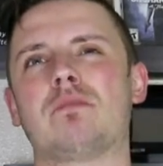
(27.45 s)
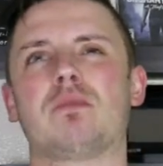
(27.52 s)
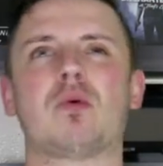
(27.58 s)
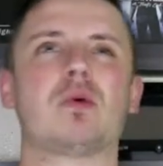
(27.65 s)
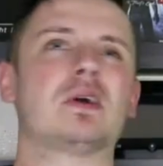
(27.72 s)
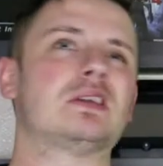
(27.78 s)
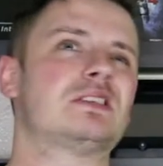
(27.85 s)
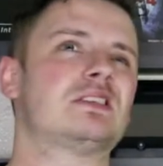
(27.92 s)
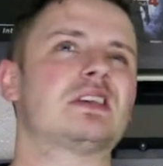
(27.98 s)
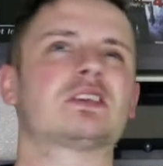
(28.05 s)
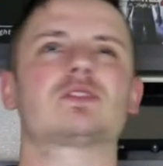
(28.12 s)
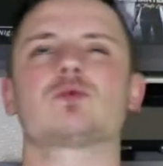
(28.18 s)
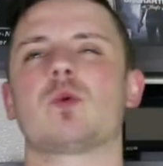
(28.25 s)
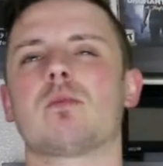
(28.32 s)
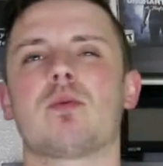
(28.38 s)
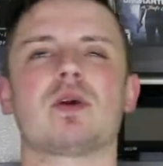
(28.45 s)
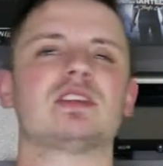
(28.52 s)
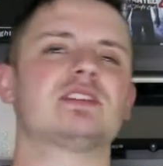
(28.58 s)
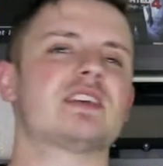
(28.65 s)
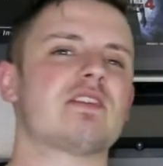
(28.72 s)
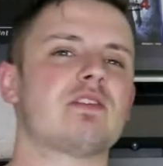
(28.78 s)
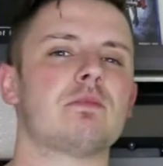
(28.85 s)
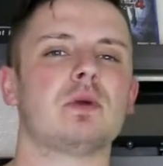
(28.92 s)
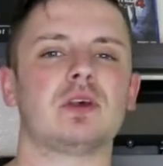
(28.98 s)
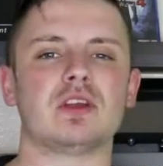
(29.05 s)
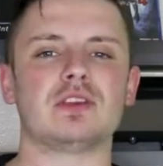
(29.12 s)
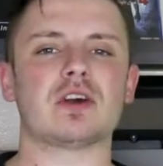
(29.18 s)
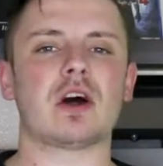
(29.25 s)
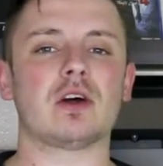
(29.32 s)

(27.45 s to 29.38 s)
$1.7 million